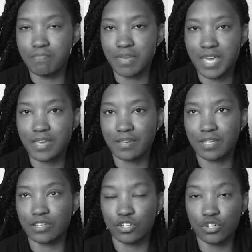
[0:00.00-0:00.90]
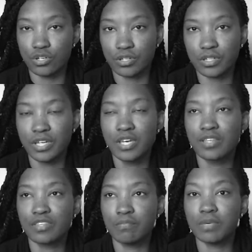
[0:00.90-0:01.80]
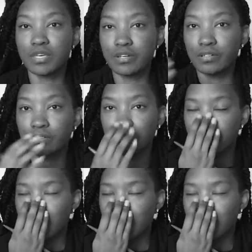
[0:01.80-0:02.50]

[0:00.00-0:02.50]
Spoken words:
make and cook the meal.